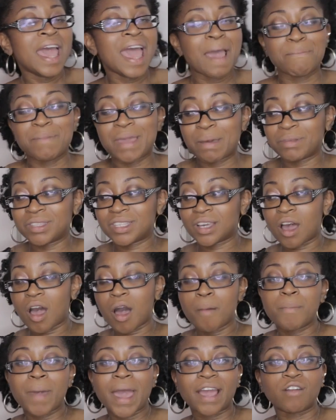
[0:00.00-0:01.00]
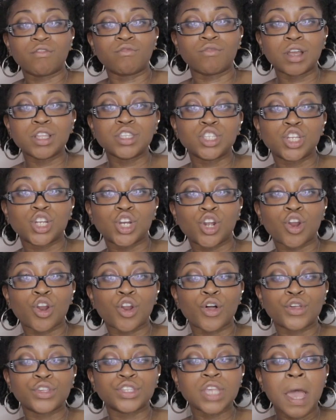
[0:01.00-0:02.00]
and be able to come back and run to the
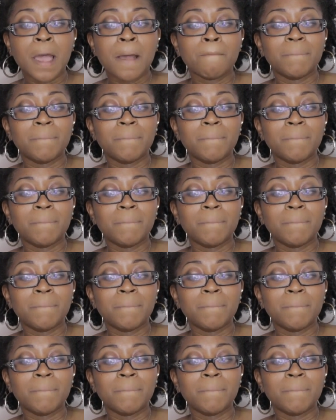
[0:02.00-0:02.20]
girls,